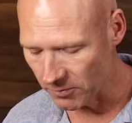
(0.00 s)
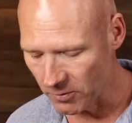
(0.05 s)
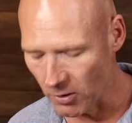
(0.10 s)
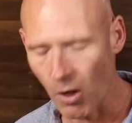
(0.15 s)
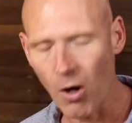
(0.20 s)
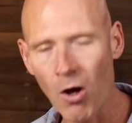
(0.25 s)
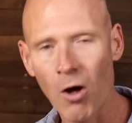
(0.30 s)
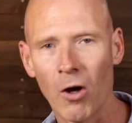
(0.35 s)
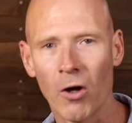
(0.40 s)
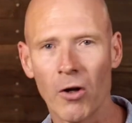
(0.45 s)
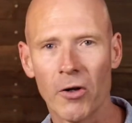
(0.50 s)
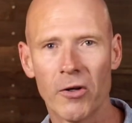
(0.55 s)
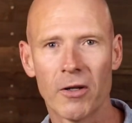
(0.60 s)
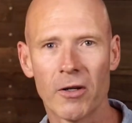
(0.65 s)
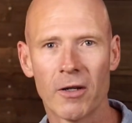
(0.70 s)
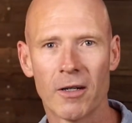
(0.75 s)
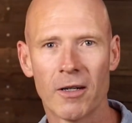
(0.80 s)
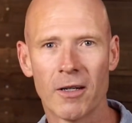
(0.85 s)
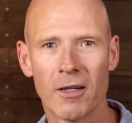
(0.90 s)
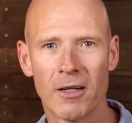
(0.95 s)
of God.
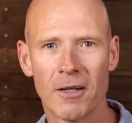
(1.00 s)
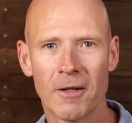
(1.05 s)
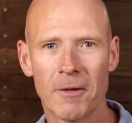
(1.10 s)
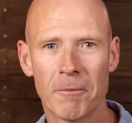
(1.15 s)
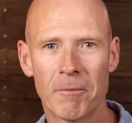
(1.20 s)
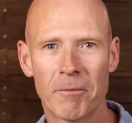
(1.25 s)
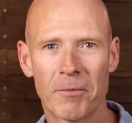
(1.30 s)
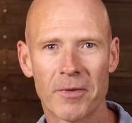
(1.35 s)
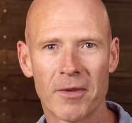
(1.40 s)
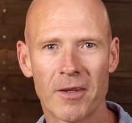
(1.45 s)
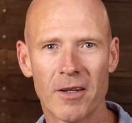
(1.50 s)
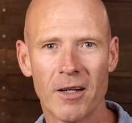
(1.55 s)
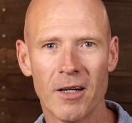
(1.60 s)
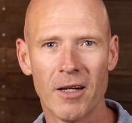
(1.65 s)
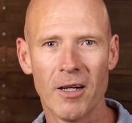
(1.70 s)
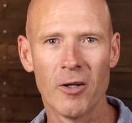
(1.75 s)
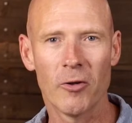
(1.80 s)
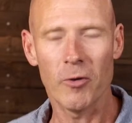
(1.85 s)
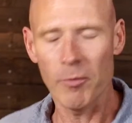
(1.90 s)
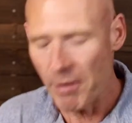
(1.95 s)

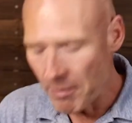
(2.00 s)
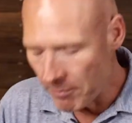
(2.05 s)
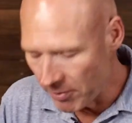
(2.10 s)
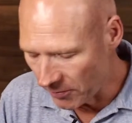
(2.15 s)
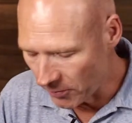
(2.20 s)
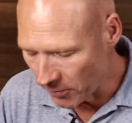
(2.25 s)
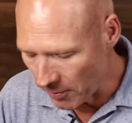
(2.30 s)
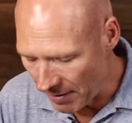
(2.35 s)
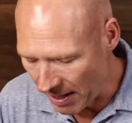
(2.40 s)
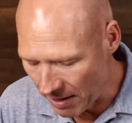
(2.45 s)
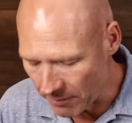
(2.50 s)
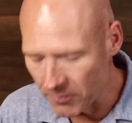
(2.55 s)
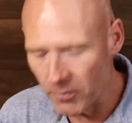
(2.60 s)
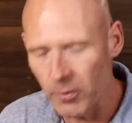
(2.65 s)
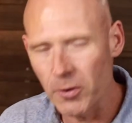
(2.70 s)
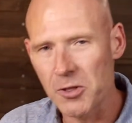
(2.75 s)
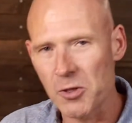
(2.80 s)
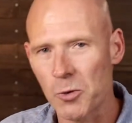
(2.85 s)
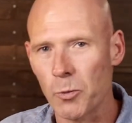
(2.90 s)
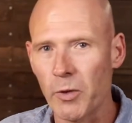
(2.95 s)
Remember from our
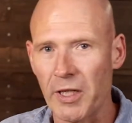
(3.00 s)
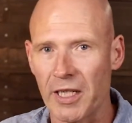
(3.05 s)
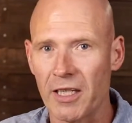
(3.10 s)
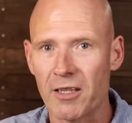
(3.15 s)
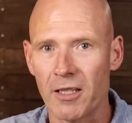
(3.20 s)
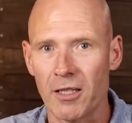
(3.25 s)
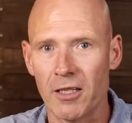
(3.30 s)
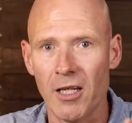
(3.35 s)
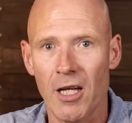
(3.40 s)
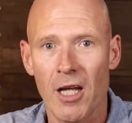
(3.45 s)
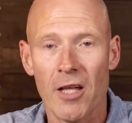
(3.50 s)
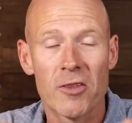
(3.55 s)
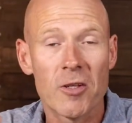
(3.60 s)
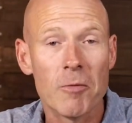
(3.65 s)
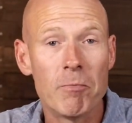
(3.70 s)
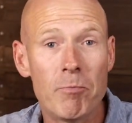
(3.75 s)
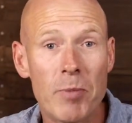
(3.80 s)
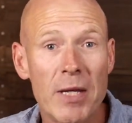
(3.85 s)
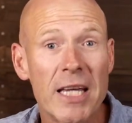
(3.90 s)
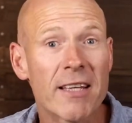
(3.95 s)
first week that
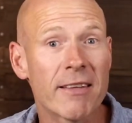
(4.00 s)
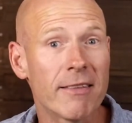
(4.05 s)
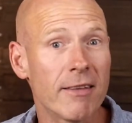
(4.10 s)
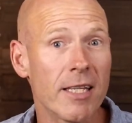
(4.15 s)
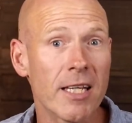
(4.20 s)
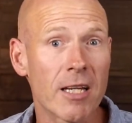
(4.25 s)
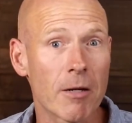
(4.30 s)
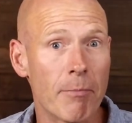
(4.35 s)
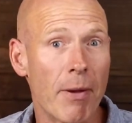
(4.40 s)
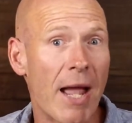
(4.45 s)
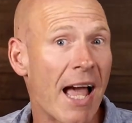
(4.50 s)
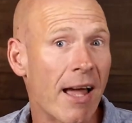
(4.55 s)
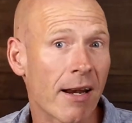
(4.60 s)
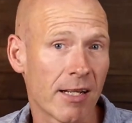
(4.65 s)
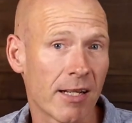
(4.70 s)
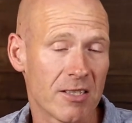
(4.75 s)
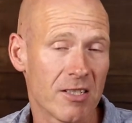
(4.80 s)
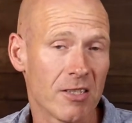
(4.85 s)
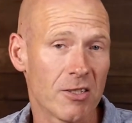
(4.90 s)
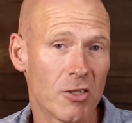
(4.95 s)
the big thing
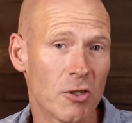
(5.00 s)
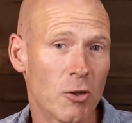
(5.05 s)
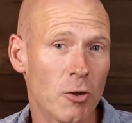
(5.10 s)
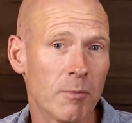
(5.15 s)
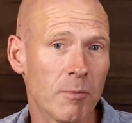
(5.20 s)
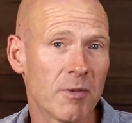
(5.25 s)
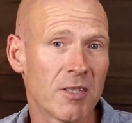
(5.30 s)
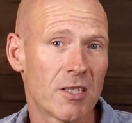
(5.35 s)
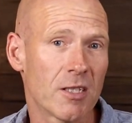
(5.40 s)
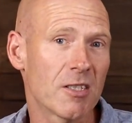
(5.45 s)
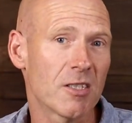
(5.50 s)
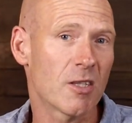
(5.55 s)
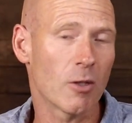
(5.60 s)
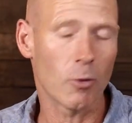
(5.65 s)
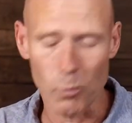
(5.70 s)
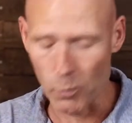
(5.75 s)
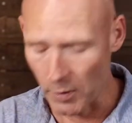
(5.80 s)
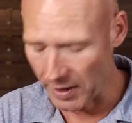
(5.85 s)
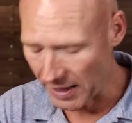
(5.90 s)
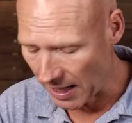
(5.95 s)
about us as humans is
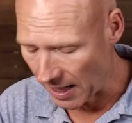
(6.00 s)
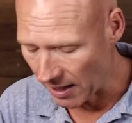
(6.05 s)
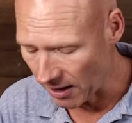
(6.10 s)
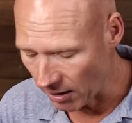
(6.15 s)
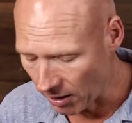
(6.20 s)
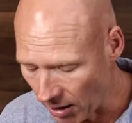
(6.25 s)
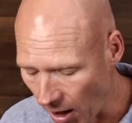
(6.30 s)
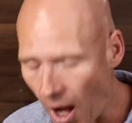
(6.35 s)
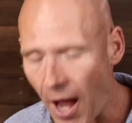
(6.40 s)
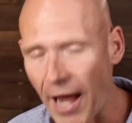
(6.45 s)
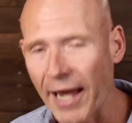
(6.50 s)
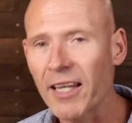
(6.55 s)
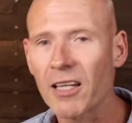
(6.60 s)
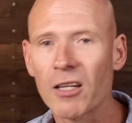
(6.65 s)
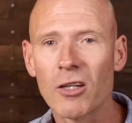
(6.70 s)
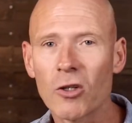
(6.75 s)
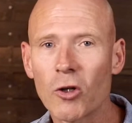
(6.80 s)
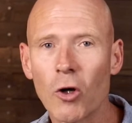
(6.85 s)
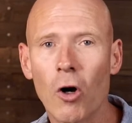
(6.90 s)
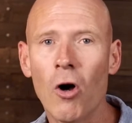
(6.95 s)
that we are
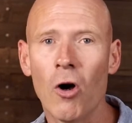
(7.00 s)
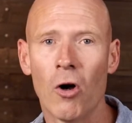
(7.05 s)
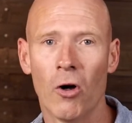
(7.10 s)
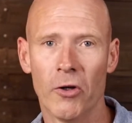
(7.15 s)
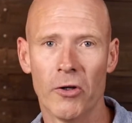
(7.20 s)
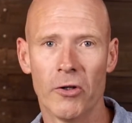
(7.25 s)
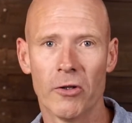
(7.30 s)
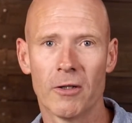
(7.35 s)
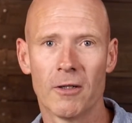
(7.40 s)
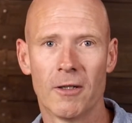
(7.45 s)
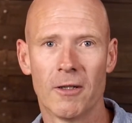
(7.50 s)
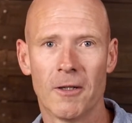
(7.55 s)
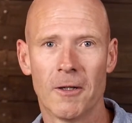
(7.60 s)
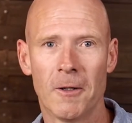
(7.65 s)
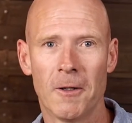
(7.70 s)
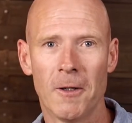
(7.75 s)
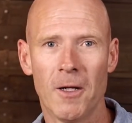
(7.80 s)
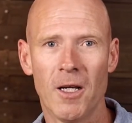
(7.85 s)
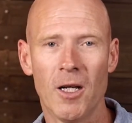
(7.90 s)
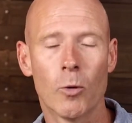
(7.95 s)
like God.
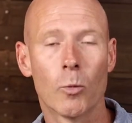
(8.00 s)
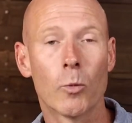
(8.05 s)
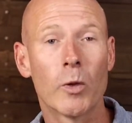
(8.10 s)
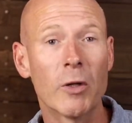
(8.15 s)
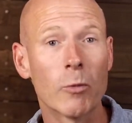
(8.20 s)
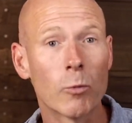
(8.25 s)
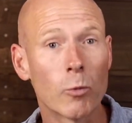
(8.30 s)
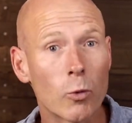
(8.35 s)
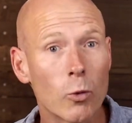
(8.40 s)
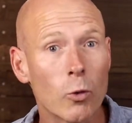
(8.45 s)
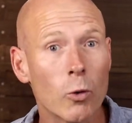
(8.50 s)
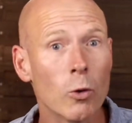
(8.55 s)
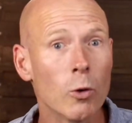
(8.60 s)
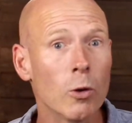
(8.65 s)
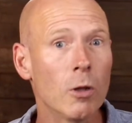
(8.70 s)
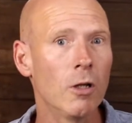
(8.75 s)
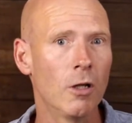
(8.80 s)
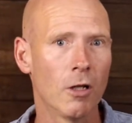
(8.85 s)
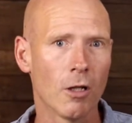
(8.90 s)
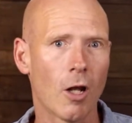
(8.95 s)
We
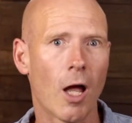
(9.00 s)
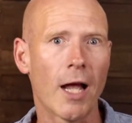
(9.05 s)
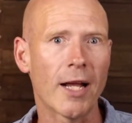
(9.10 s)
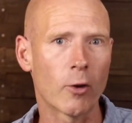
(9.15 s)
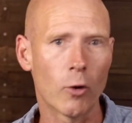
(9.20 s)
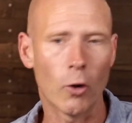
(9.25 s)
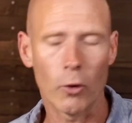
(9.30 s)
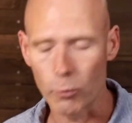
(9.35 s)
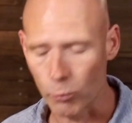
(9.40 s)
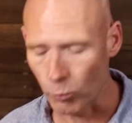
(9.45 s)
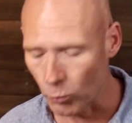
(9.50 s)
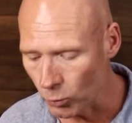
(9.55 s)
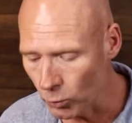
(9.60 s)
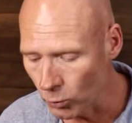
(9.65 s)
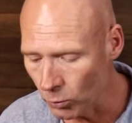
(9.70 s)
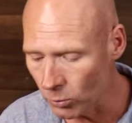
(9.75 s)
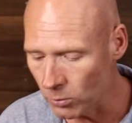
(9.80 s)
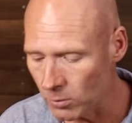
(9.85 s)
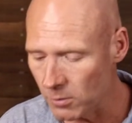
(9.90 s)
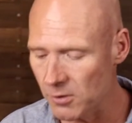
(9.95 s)
rule like God
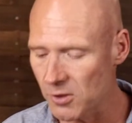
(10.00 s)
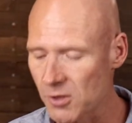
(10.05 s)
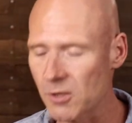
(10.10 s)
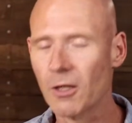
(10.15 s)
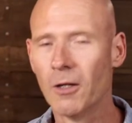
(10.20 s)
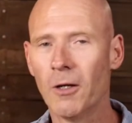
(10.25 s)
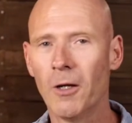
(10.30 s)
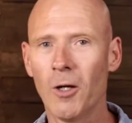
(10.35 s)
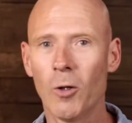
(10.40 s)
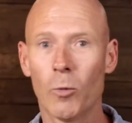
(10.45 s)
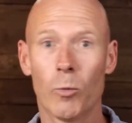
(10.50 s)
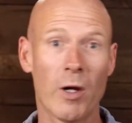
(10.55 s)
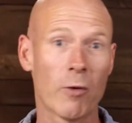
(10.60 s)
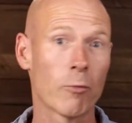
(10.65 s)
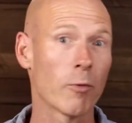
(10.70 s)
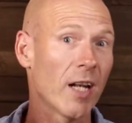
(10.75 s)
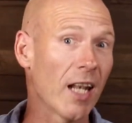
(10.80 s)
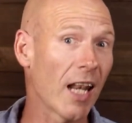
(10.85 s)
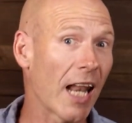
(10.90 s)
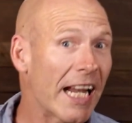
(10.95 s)
rules. We're
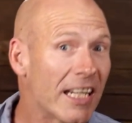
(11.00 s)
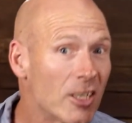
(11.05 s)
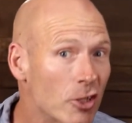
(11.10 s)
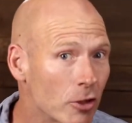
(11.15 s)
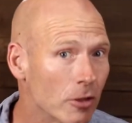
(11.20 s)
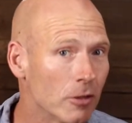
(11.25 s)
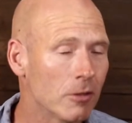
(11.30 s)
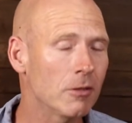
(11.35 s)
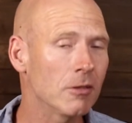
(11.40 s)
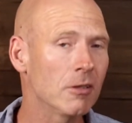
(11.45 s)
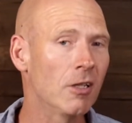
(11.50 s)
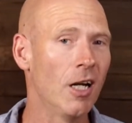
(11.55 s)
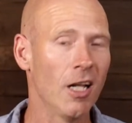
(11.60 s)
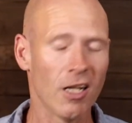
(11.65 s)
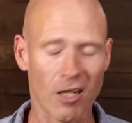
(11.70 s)
relational,